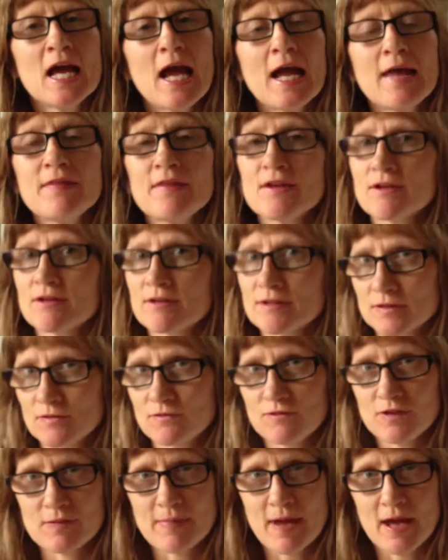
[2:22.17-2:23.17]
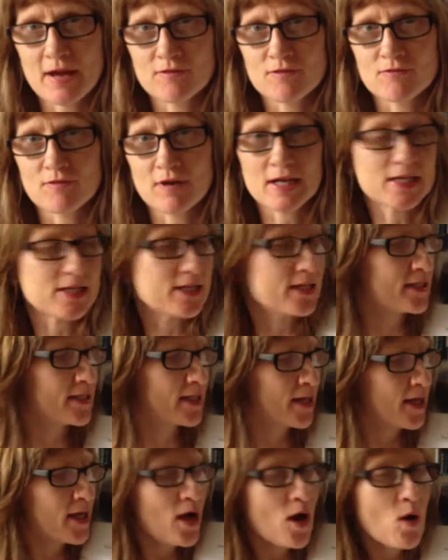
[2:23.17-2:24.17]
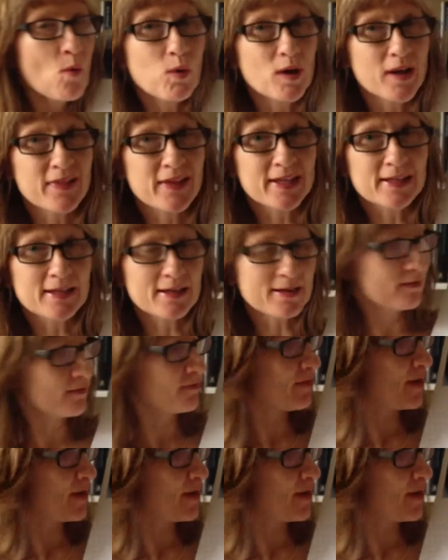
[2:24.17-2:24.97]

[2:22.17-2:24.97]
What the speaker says: And then I got some feedback from readers. What did they love?